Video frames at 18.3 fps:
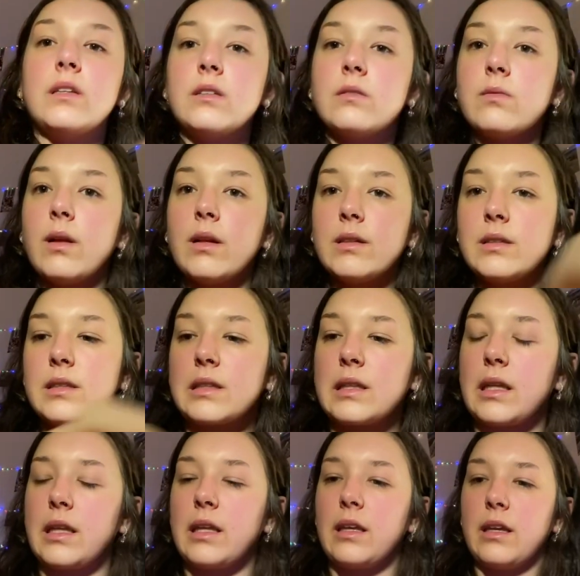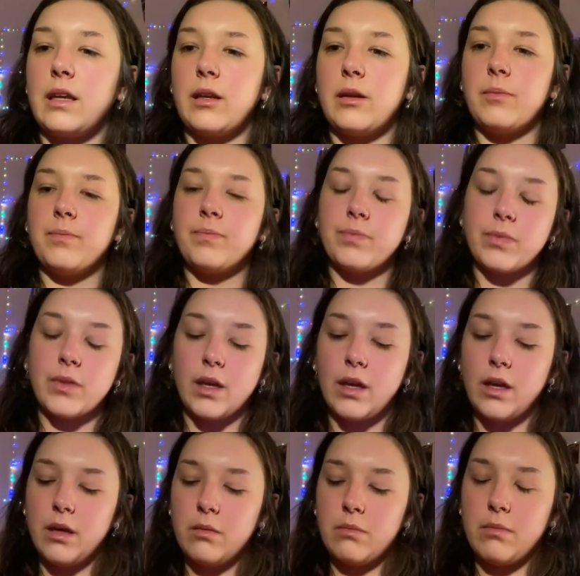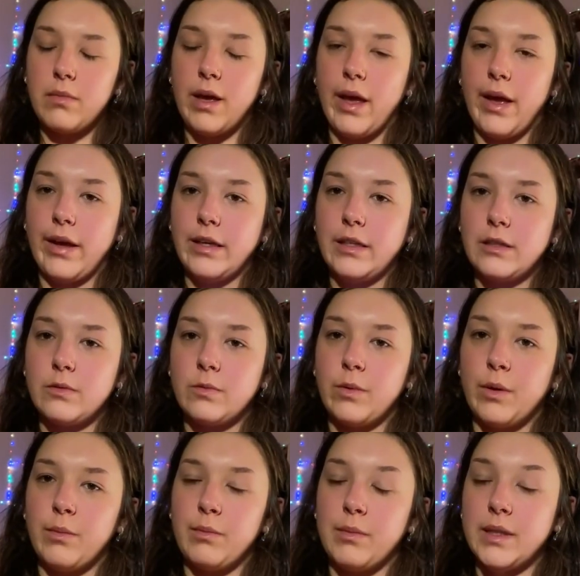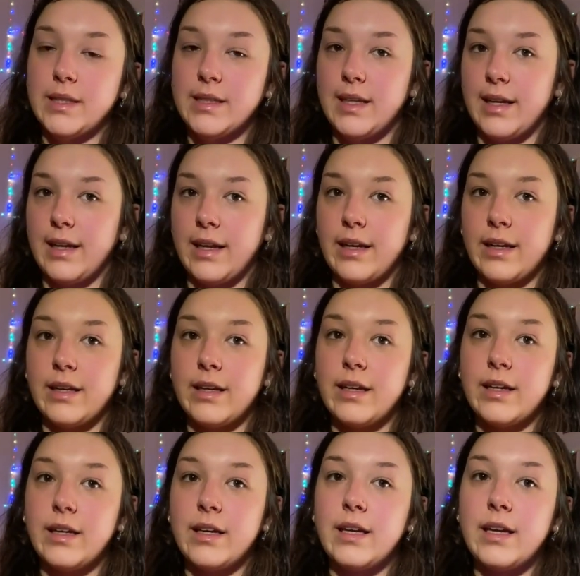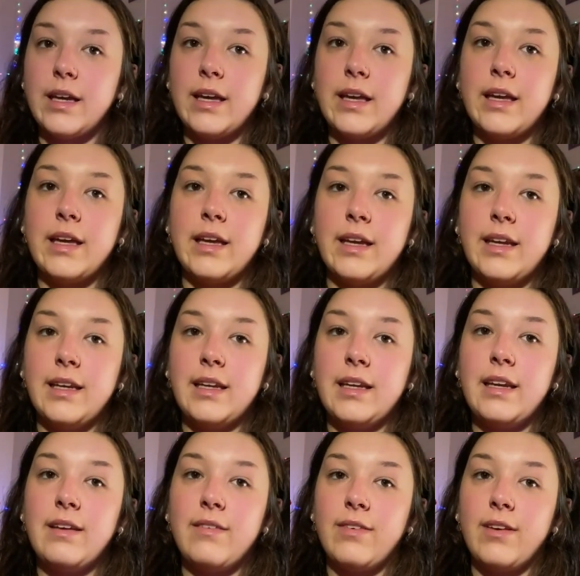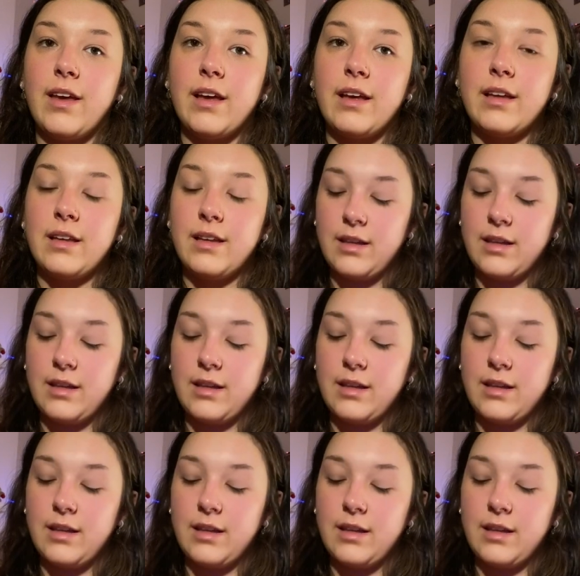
as well as cleaning my eyes with micellar Nivea